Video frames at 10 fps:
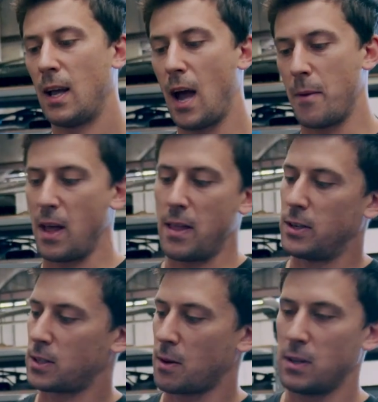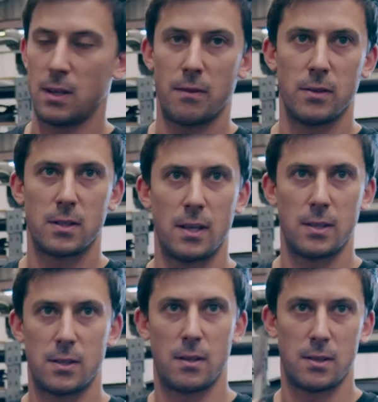And they just come in the different
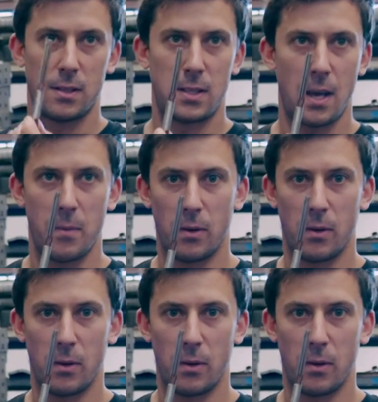sizes. So this is a 10